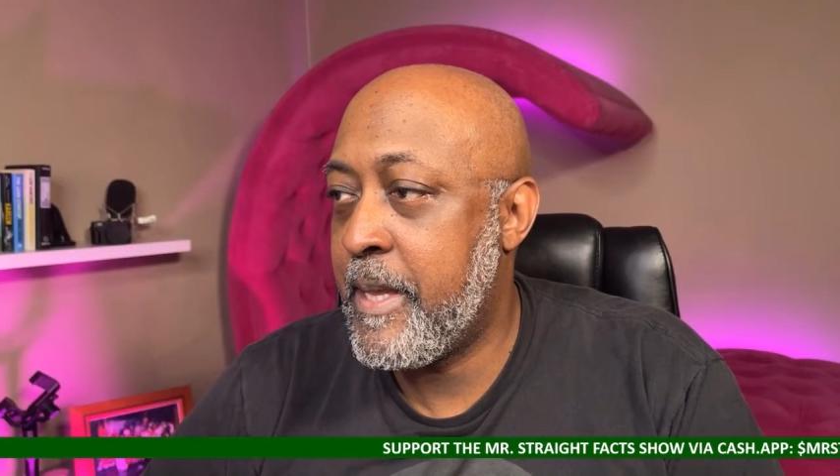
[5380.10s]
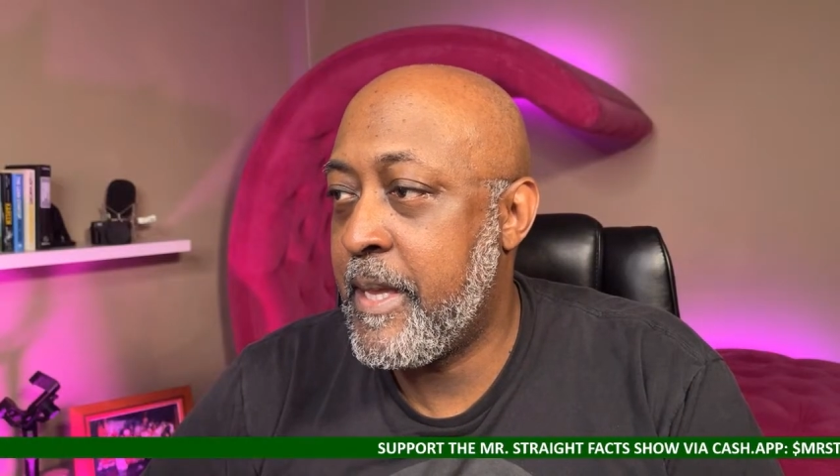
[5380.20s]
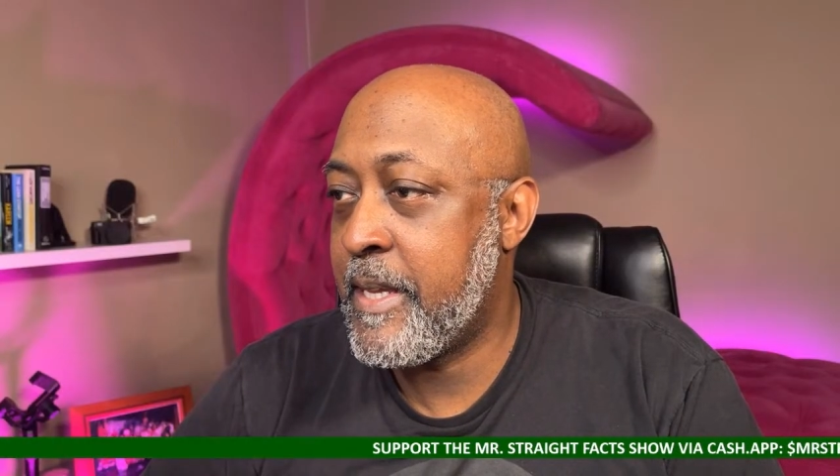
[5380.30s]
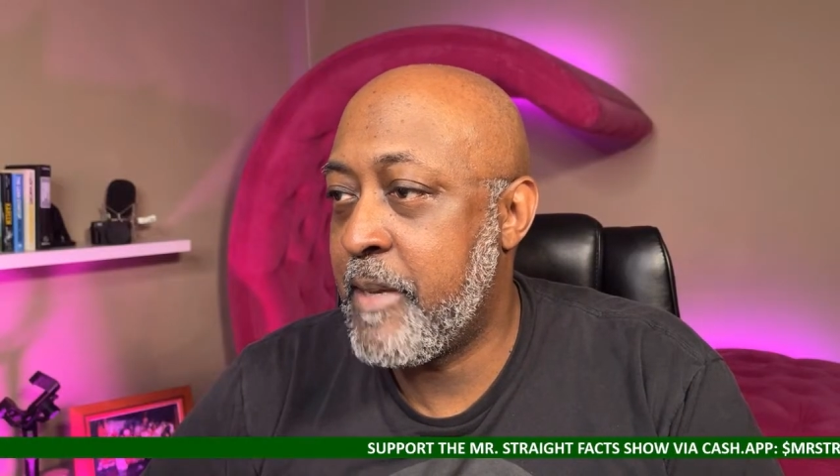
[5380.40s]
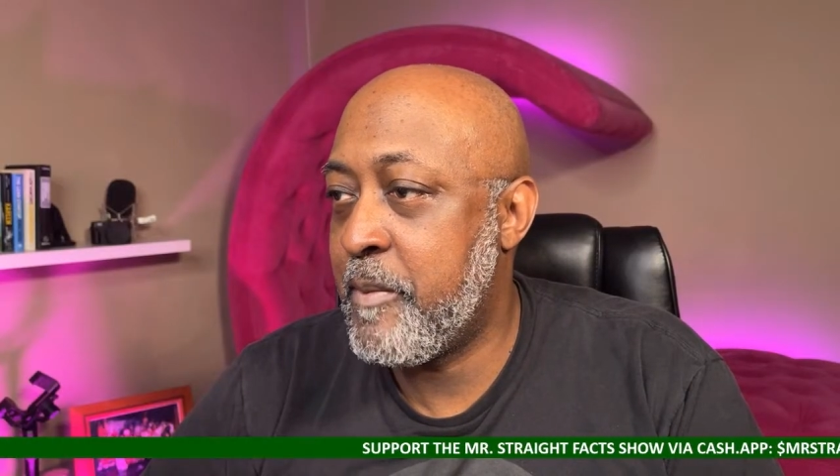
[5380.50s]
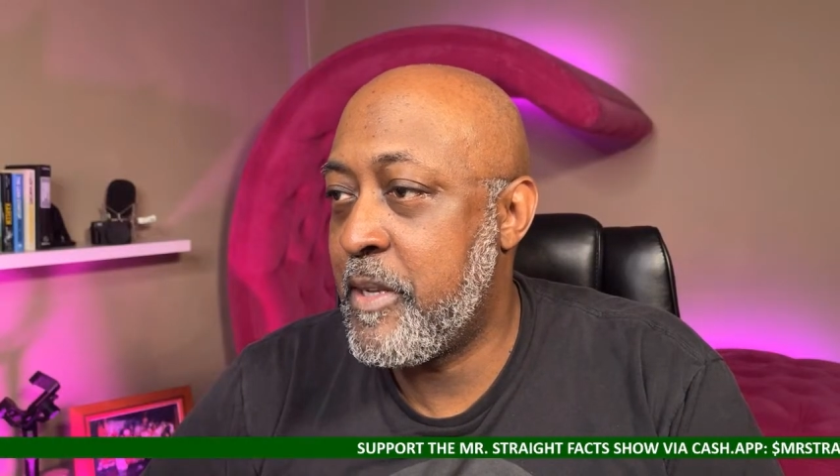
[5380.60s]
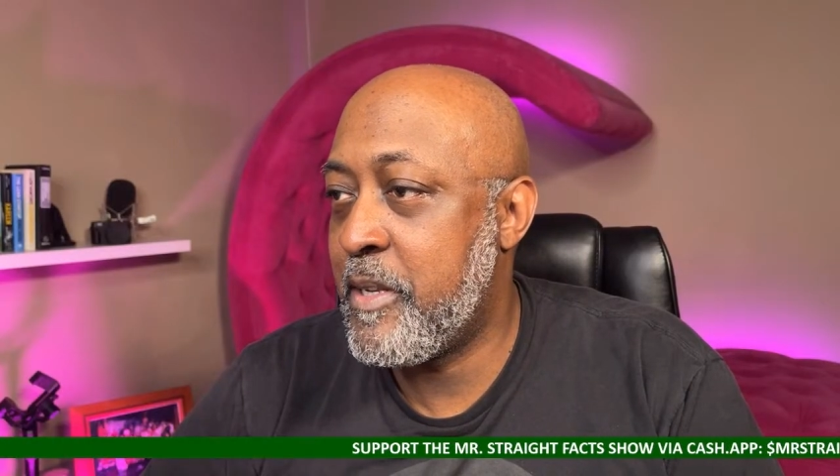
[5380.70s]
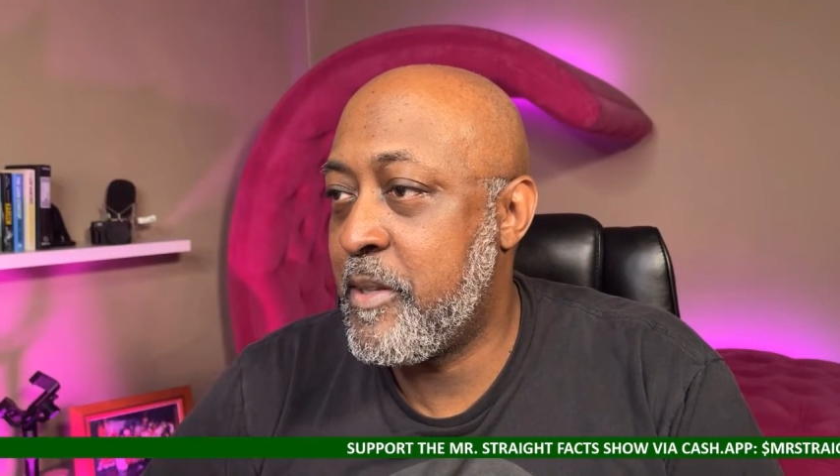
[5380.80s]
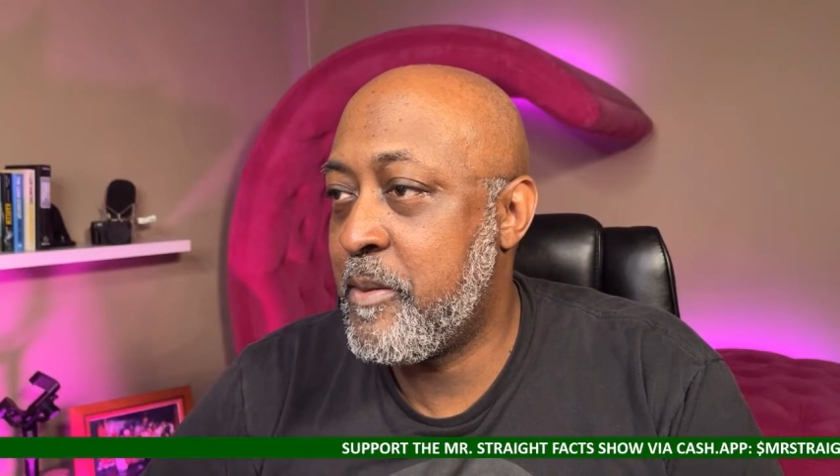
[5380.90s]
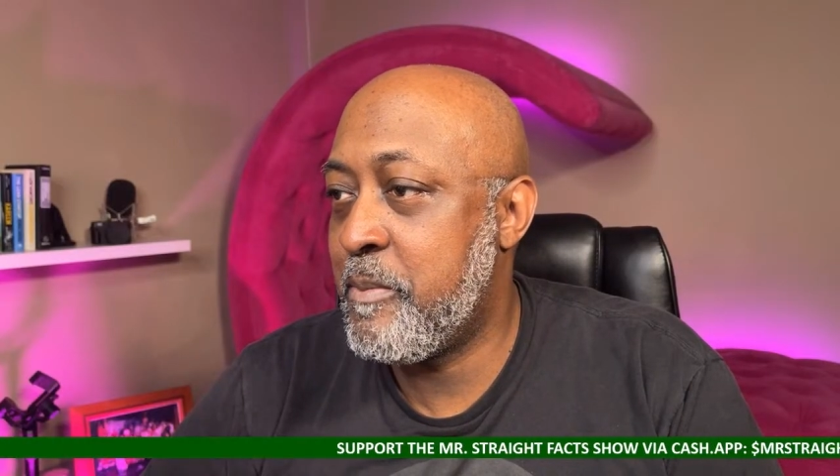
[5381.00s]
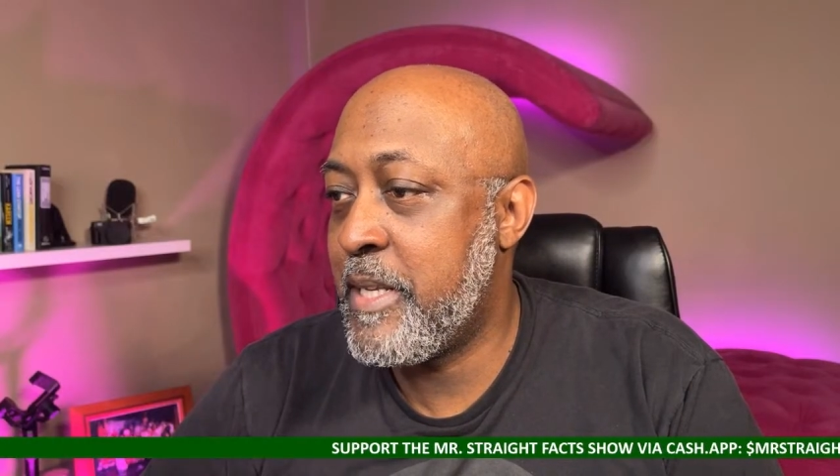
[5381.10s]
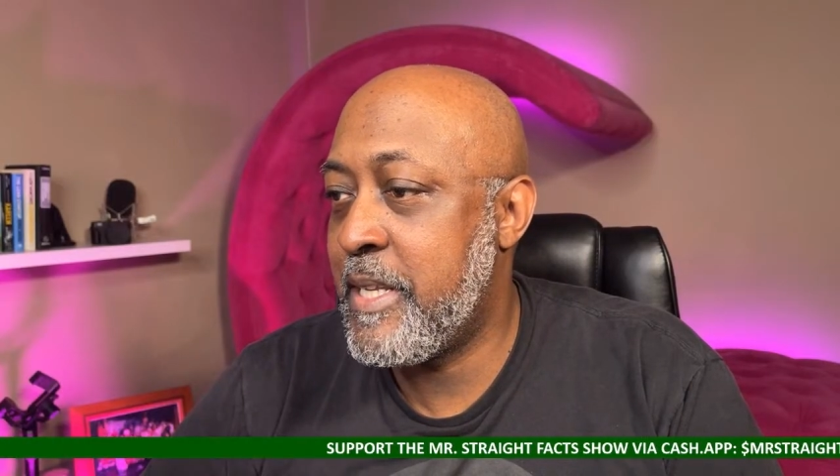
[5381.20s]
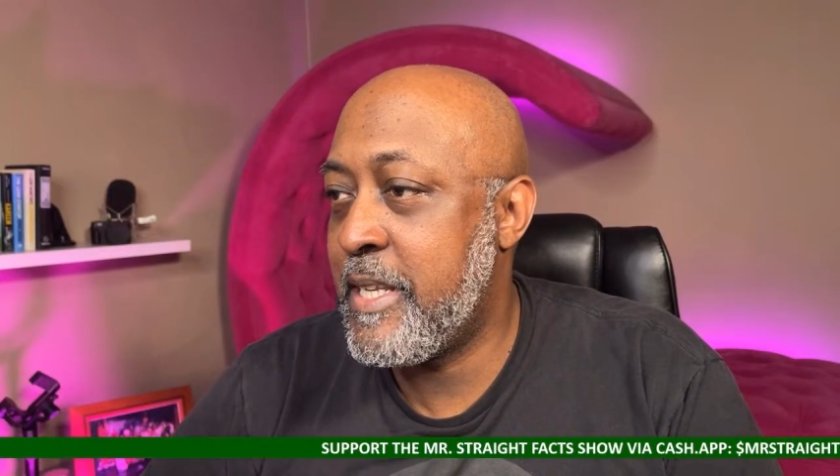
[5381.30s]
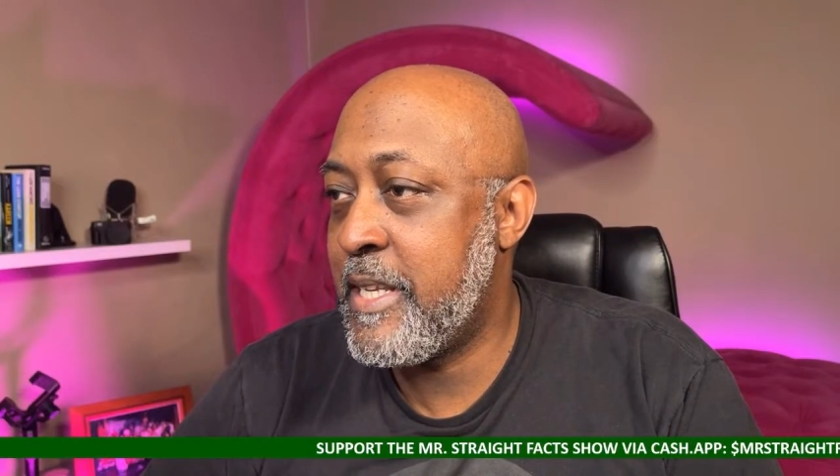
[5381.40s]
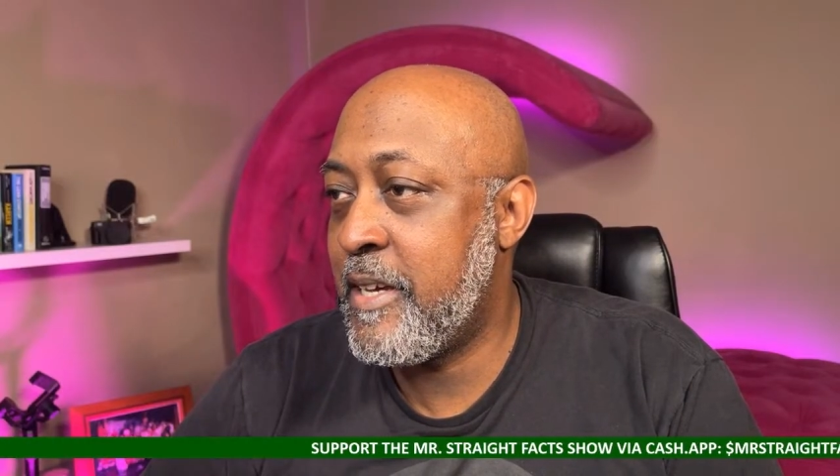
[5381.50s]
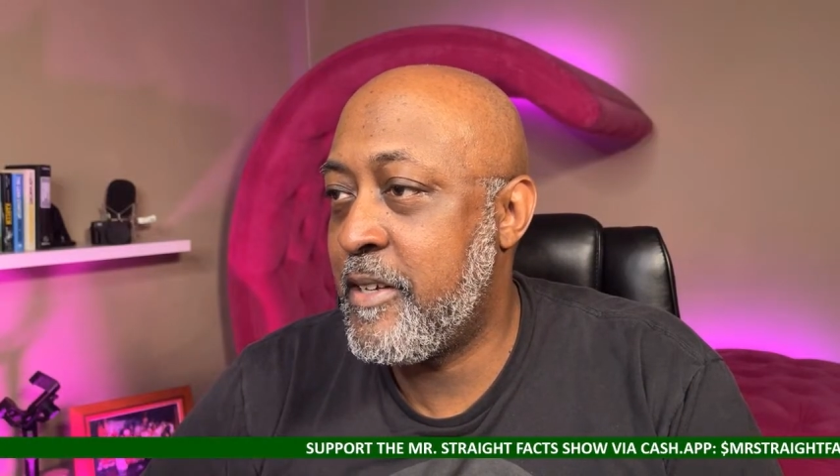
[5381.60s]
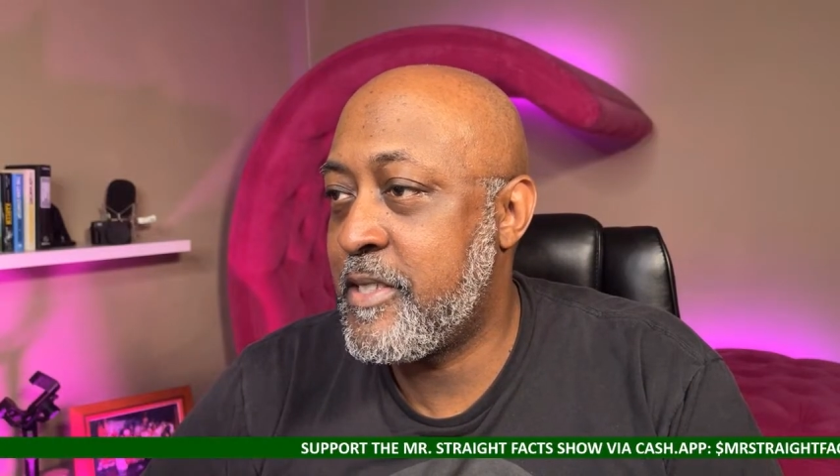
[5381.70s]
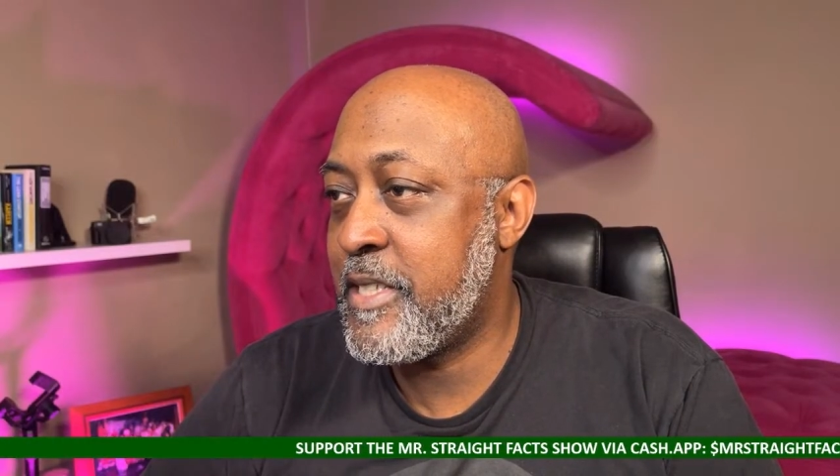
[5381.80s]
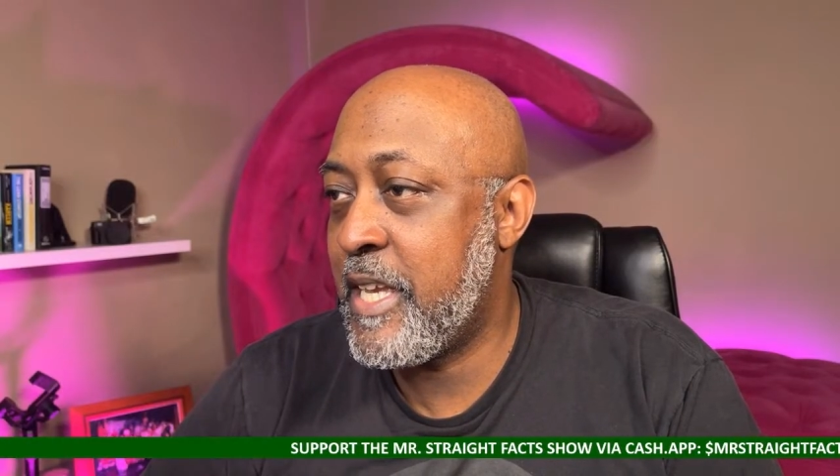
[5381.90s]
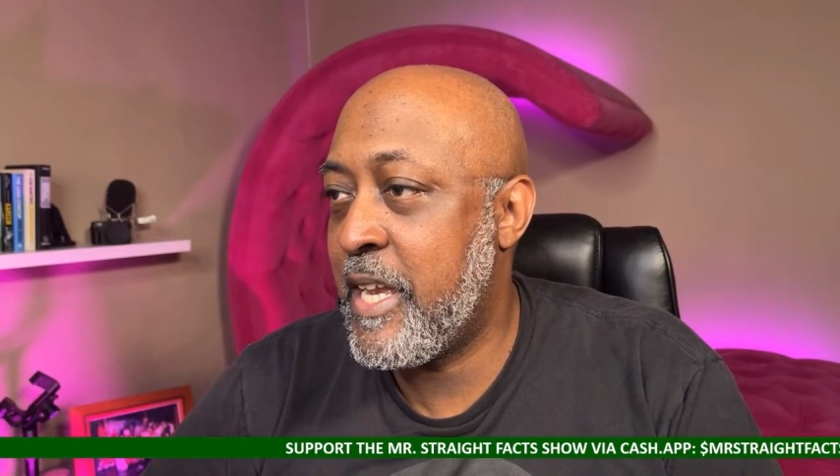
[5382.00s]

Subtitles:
Give me another minute and I'll see